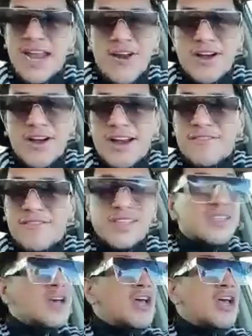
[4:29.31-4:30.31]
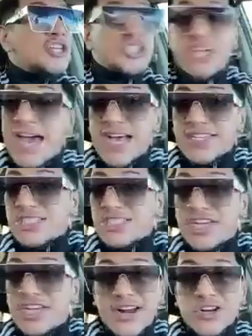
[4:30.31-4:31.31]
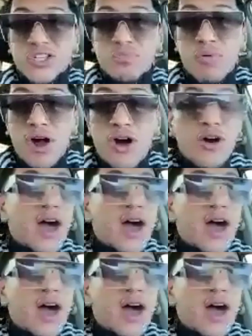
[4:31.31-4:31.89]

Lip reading: I don't care if it's chess, checkers, bro.